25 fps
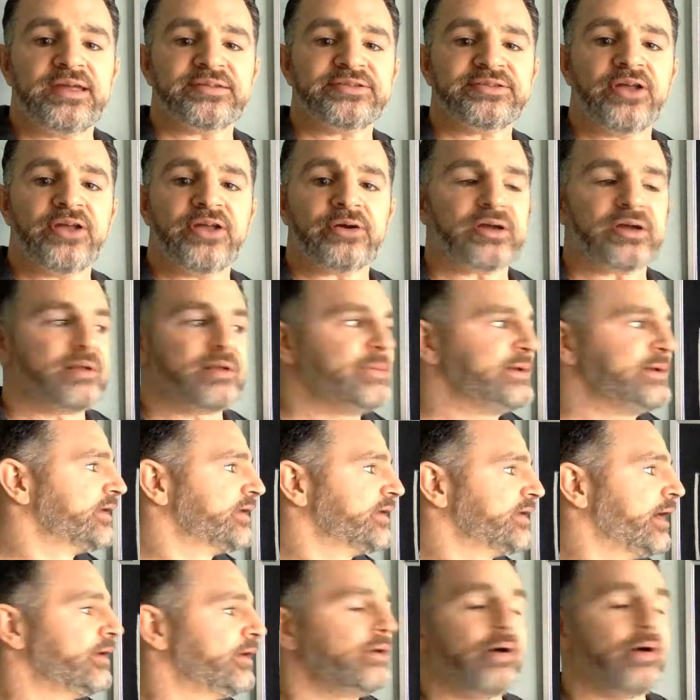is not going to be
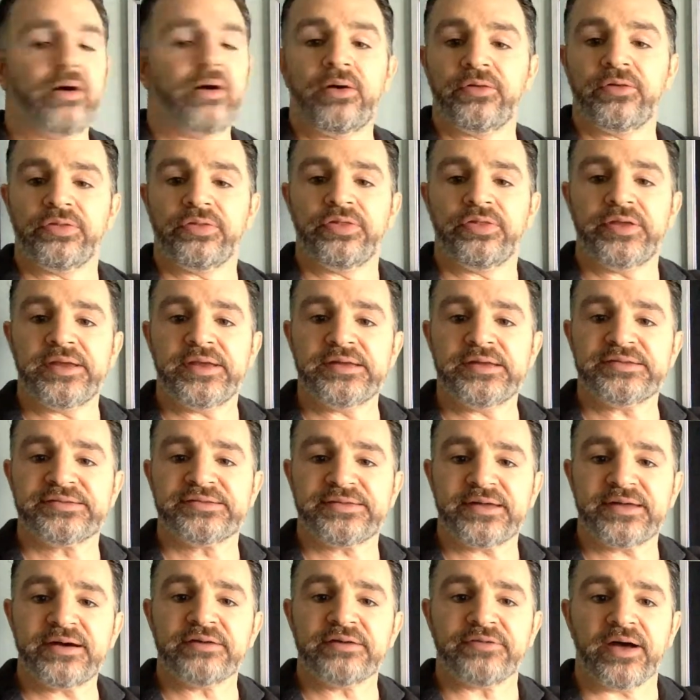done on the
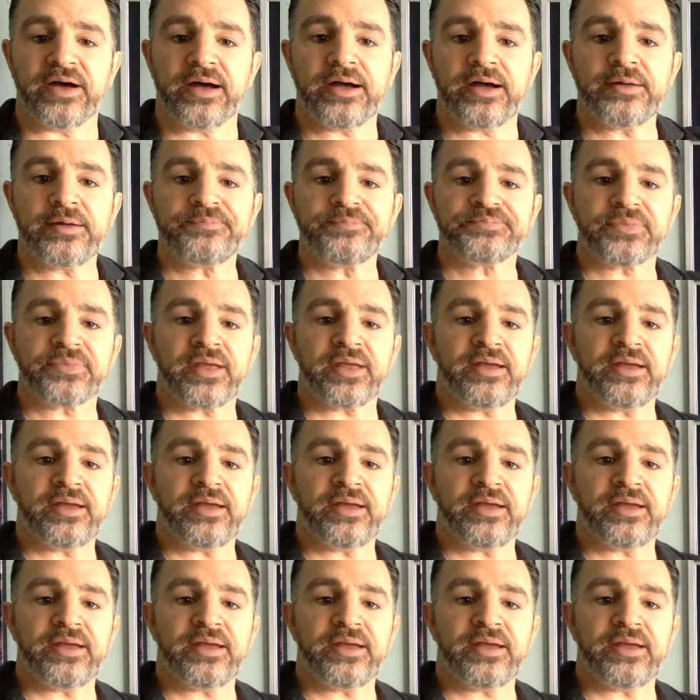server,